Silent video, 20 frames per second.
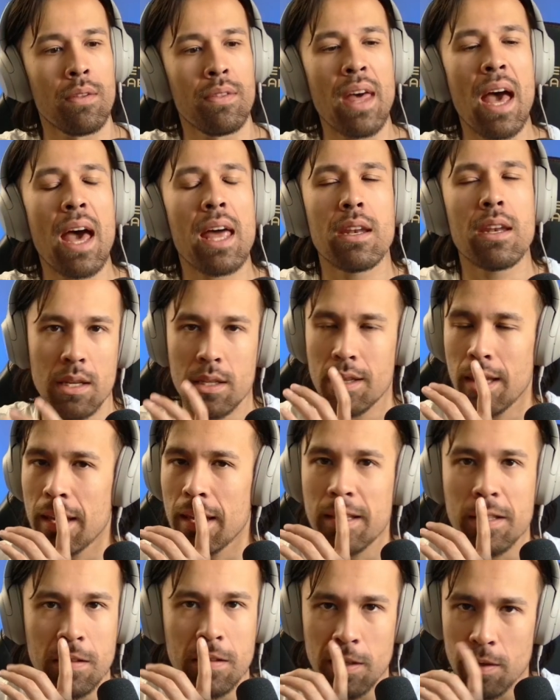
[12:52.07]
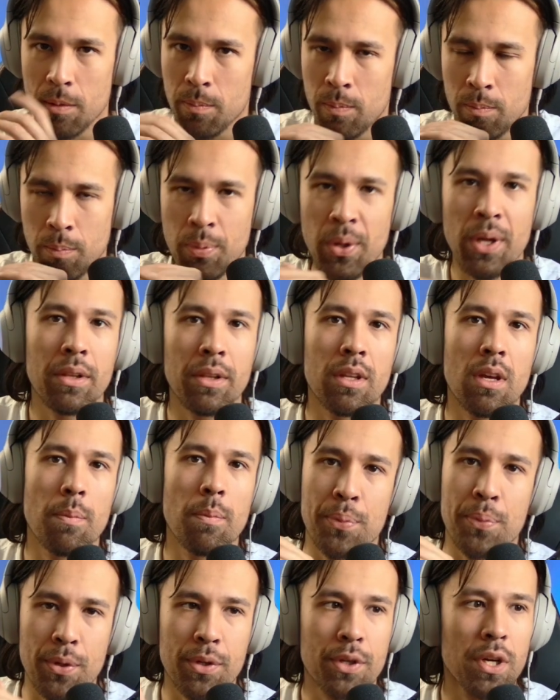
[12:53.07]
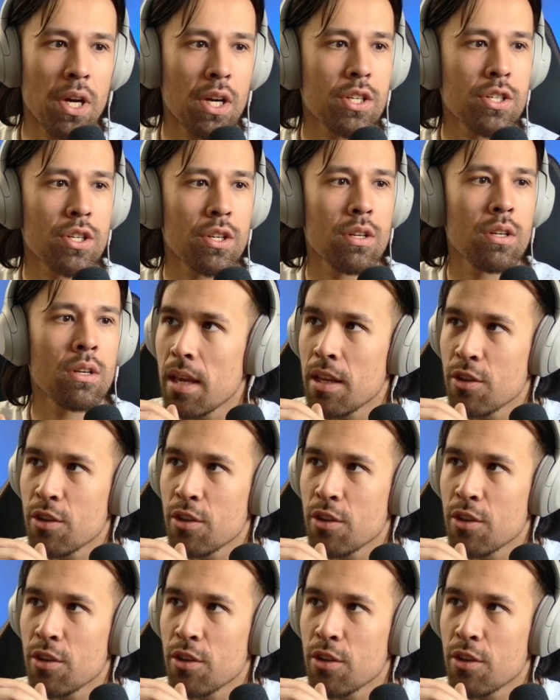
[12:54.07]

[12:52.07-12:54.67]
that like the build up production